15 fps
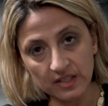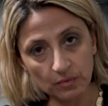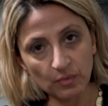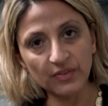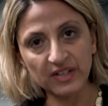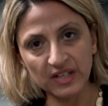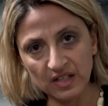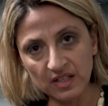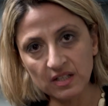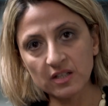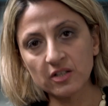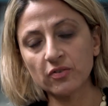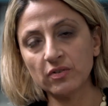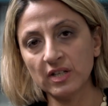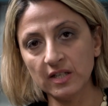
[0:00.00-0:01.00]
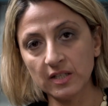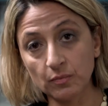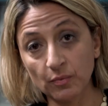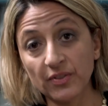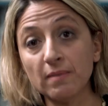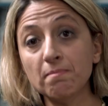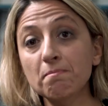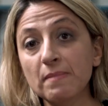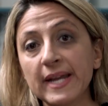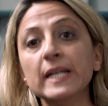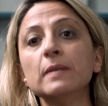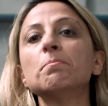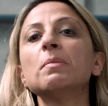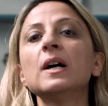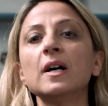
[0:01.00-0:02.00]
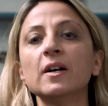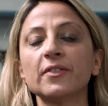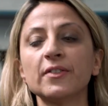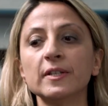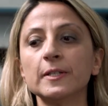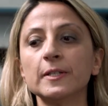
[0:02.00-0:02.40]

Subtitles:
is, what the industry is, what the main path